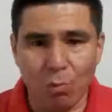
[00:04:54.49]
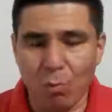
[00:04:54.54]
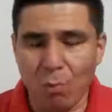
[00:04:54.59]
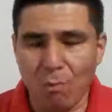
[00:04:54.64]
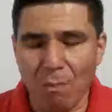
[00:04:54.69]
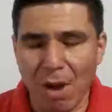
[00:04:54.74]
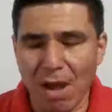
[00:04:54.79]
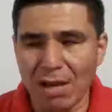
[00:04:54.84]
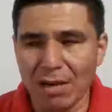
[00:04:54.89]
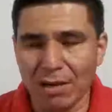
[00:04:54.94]

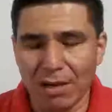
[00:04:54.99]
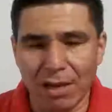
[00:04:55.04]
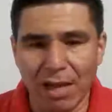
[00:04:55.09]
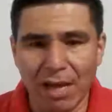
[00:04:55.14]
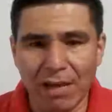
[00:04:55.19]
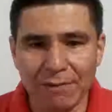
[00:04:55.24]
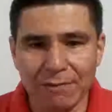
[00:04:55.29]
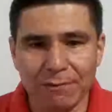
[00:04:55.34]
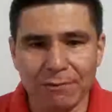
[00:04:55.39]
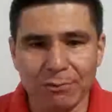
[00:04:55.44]
my
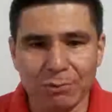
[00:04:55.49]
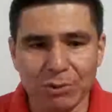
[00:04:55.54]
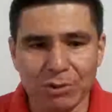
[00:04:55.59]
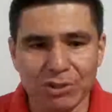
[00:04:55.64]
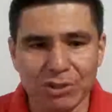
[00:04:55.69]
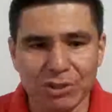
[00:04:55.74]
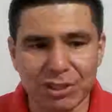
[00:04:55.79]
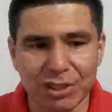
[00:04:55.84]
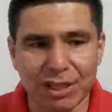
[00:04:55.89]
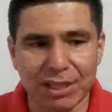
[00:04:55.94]
life
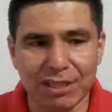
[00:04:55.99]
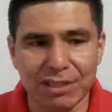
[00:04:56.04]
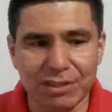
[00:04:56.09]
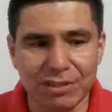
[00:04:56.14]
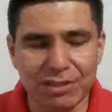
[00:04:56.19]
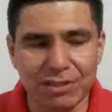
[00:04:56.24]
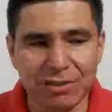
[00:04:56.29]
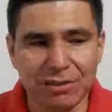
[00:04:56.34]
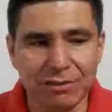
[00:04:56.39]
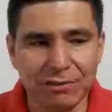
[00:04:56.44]
was like,
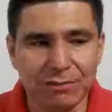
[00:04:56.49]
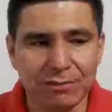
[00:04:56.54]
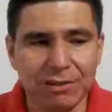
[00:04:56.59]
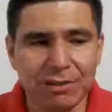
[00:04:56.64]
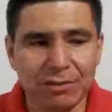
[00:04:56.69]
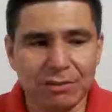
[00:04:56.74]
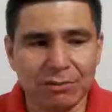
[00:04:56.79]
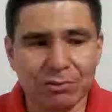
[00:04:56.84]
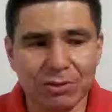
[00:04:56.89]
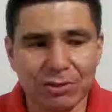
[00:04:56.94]

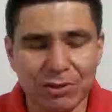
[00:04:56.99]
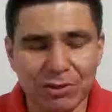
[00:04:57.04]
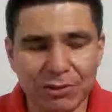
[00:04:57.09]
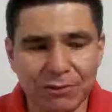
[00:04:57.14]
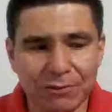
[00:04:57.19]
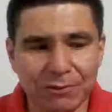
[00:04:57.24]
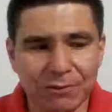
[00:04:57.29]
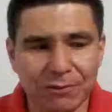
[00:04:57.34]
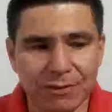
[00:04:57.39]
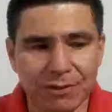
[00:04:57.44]

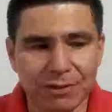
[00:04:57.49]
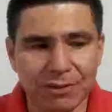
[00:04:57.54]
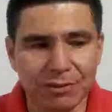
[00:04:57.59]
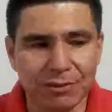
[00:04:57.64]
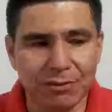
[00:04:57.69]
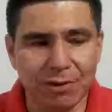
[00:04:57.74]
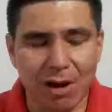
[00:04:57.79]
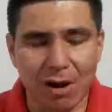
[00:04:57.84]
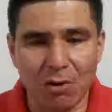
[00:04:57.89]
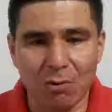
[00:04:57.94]
different.
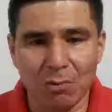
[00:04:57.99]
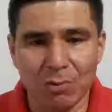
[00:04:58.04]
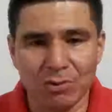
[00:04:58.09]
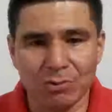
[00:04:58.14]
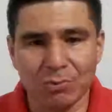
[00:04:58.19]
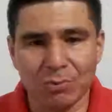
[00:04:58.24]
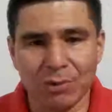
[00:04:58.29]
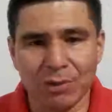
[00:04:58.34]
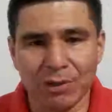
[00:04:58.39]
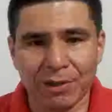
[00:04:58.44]
I always
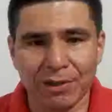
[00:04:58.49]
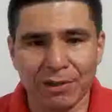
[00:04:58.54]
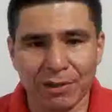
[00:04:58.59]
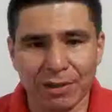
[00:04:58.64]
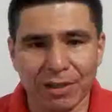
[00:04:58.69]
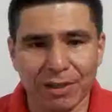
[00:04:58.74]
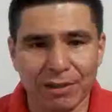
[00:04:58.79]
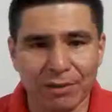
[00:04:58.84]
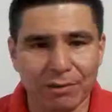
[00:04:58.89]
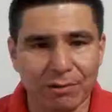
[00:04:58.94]
wanted to,
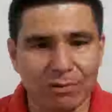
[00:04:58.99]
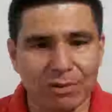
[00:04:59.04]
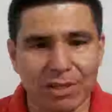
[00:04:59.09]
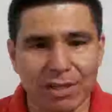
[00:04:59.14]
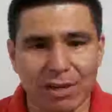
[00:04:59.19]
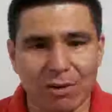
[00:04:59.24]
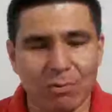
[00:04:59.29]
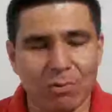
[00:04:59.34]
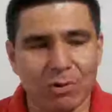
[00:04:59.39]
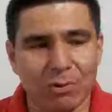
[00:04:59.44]
like, oh yeah,
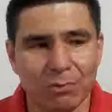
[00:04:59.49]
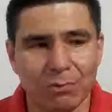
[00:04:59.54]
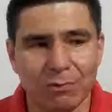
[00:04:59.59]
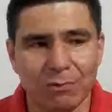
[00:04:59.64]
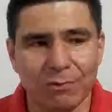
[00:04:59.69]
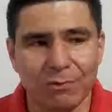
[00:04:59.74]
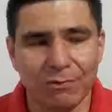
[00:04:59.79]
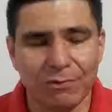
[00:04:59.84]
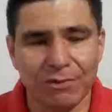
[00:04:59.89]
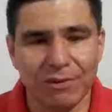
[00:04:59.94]
I want to
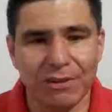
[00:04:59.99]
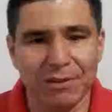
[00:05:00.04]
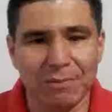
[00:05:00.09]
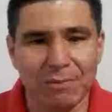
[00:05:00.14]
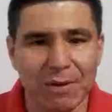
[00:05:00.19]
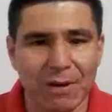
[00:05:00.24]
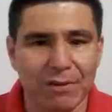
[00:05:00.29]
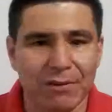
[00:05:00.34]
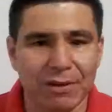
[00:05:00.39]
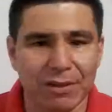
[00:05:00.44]

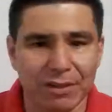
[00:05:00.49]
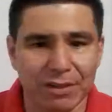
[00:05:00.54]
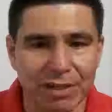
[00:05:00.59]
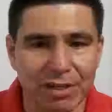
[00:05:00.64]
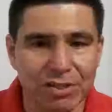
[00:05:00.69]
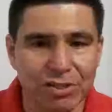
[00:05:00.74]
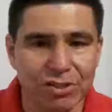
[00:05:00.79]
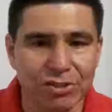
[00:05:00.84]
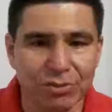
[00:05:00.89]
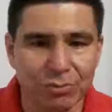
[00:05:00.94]
marry an
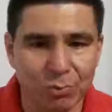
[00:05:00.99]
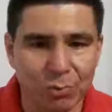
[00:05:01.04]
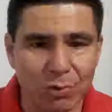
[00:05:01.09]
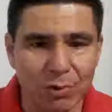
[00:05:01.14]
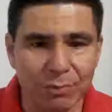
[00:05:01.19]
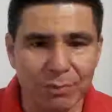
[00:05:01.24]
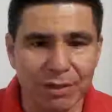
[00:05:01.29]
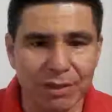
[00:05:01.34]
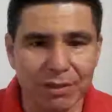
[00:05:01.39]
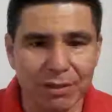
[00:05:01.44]
Asian
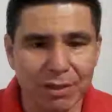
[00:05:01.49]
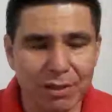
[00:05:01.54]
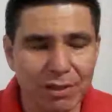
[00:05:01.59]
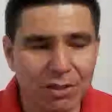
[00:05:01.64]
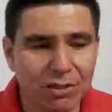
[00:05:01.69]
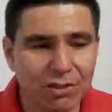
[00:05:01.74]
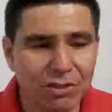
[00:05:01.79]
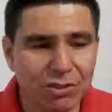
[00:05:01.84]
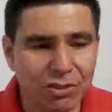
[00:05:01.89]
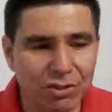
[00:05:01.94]
woman
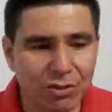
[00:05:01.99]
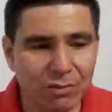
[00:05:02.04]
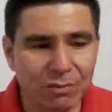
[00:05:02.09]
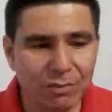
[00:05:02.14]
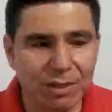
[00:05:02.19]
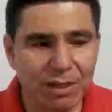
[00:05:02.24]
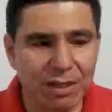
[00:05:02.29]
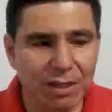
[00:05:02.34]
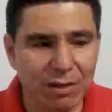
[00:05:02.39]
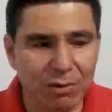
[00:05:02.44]

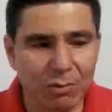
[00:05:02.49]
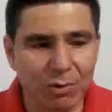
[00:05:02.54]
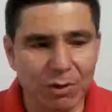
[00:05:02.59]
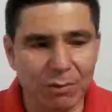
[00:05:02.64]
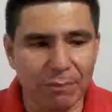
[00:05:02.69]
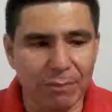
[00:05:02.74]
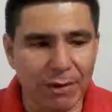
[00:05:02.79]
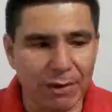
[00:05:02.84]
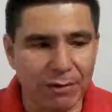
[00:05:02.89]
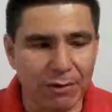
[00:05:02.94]
someday. I want to
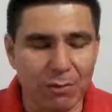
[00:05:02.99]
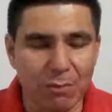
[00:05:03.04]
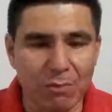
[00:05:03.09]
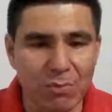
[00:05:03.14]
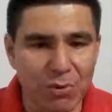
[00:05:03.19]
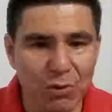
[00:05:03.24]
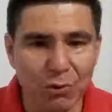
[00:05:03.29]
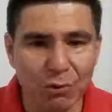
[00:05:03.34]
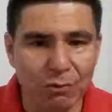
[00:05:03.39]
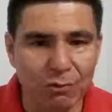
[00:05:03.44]
marry a
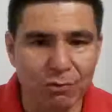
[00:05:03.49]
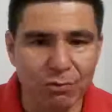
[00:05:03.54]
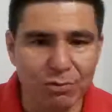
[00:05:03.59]
beautiful